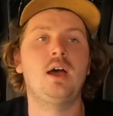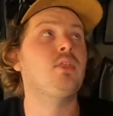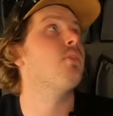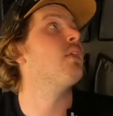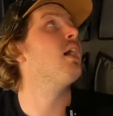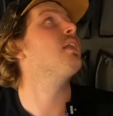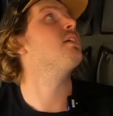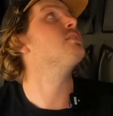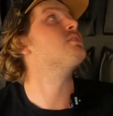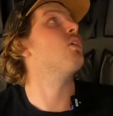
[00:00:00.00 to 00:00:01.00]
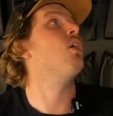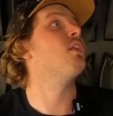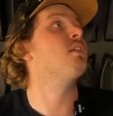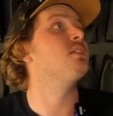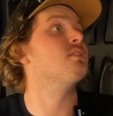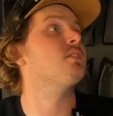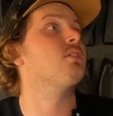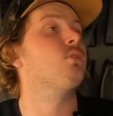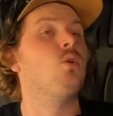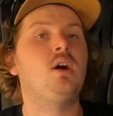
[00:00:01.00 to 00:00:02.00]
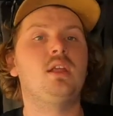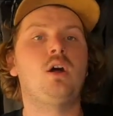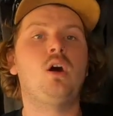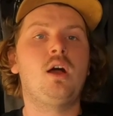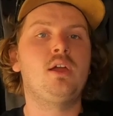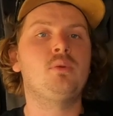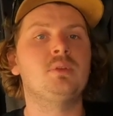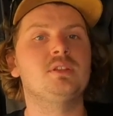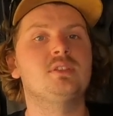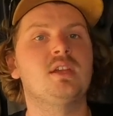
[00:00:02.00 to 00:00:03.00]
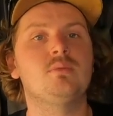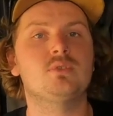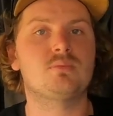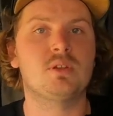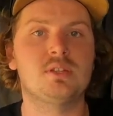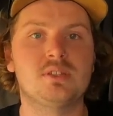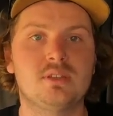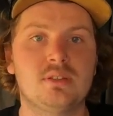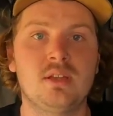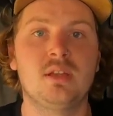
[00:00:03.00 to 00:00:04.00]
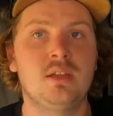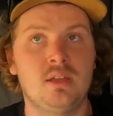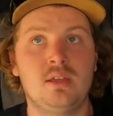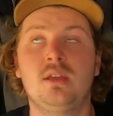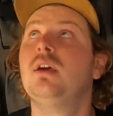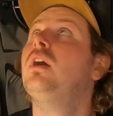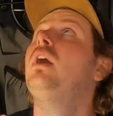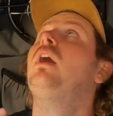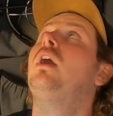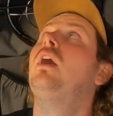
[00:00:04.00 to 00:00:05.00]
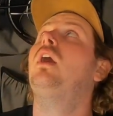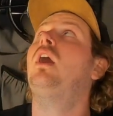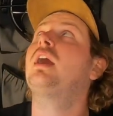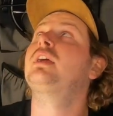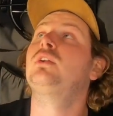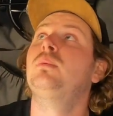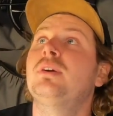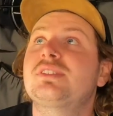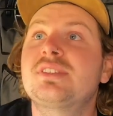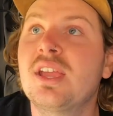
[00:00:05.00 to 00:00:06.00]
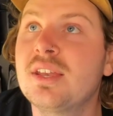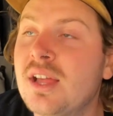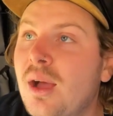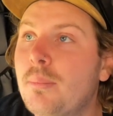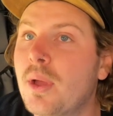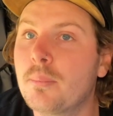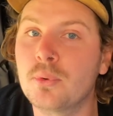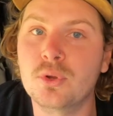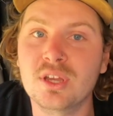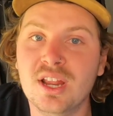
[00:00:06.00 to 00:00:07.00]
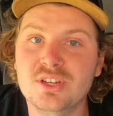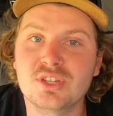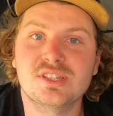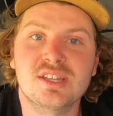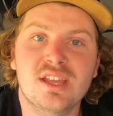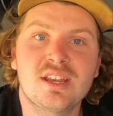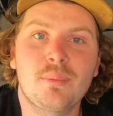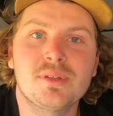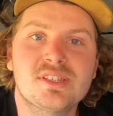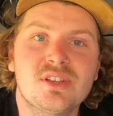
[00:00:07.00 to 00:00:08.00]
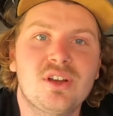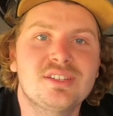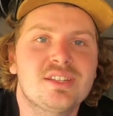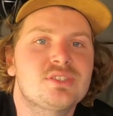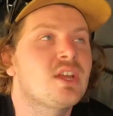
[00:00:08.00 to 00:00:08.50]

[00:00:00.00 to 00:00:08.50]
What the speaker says: Other than that, inside it is quite a high opening tent, which means that I can almost stand up, but Brooke can actually stand up inside and get